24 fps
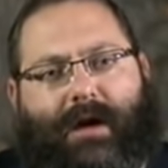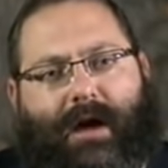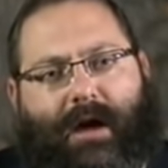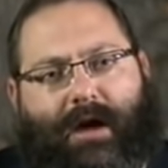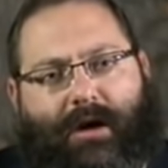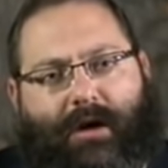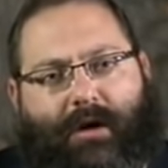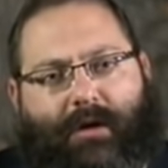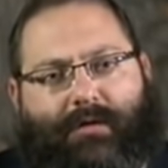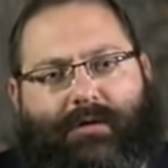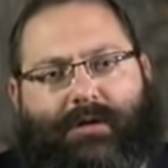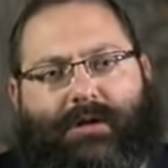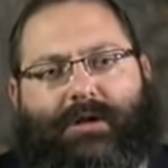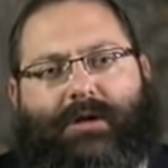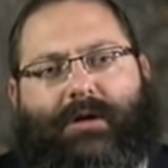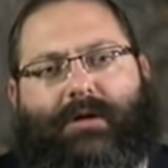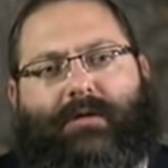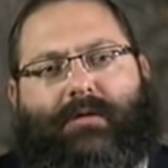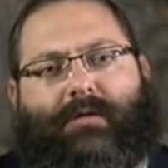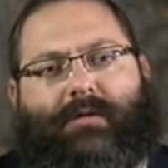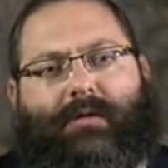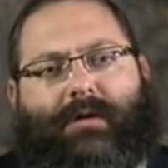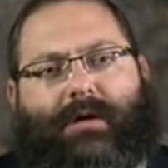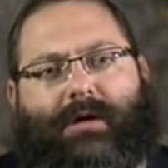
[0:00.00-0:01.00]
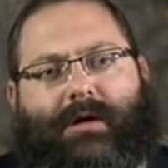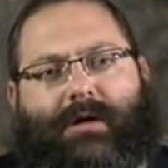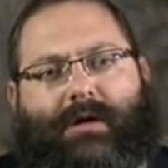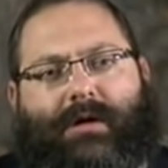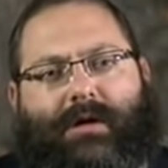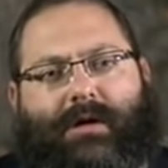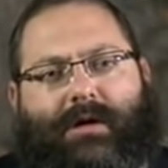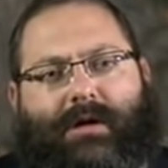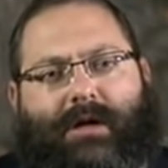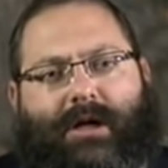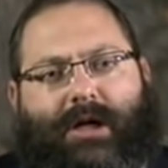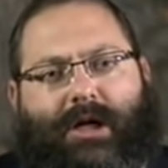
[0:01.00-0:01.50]
and also
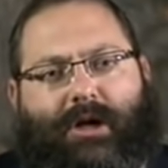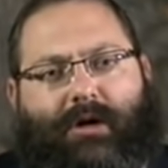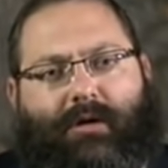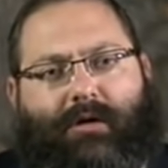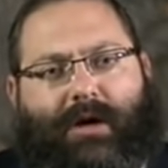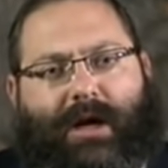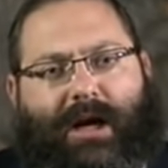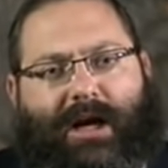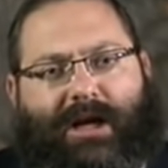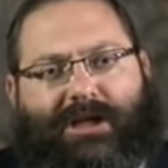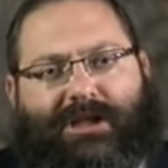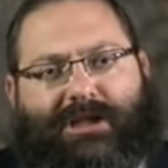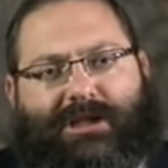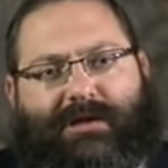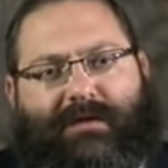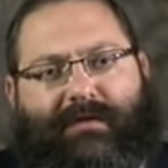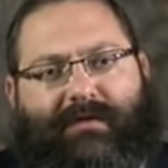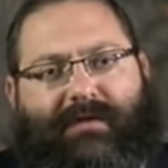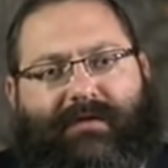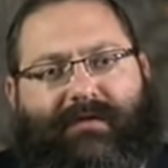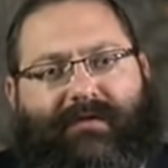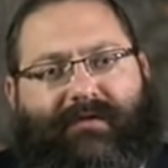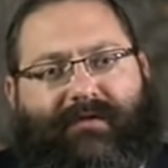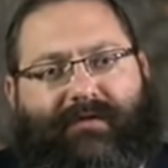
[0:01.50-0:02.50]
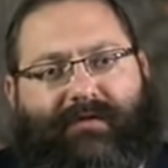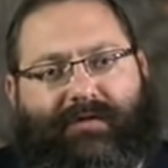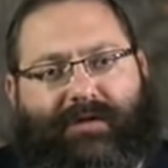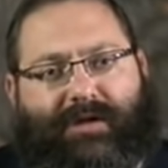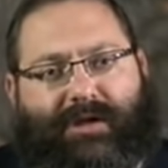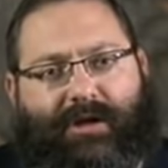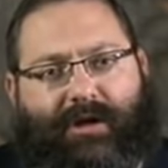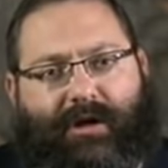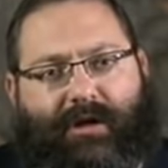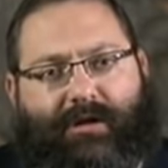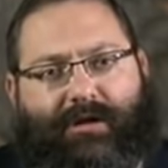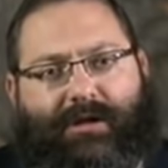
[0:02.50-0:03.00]
in occasion of the
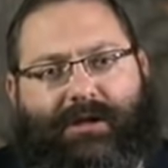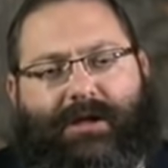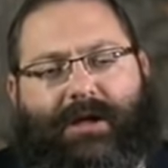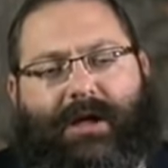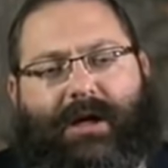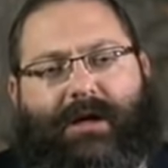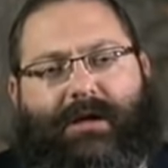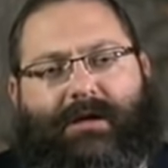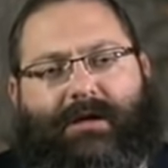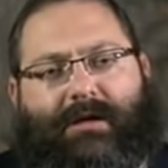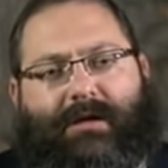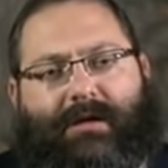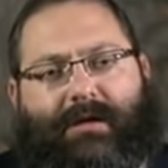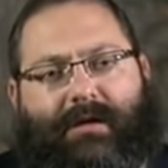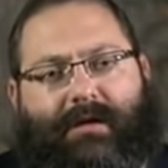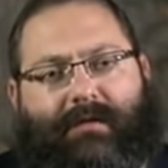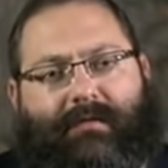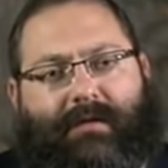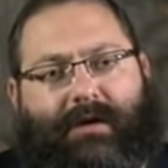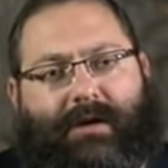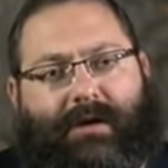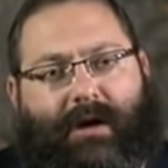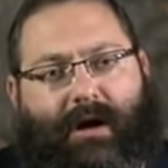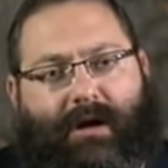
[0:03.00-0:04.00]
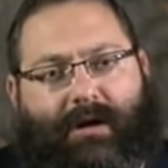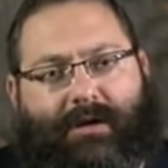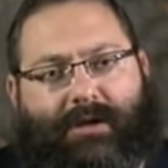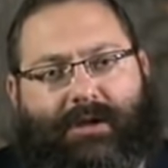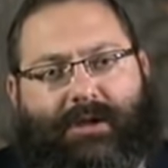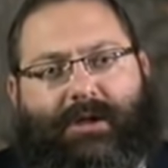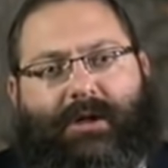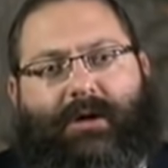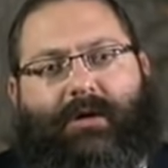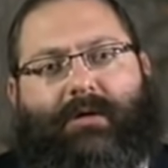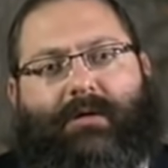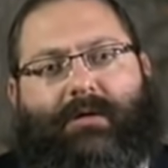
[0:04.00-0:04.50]
first yahrzeit of a young
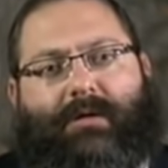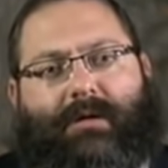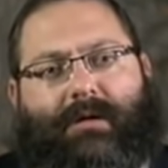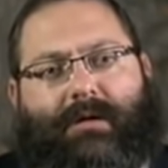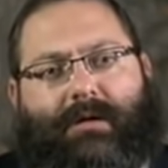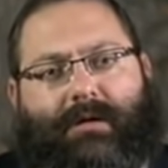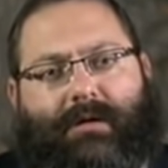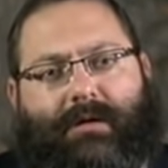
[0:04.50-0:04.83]
soul,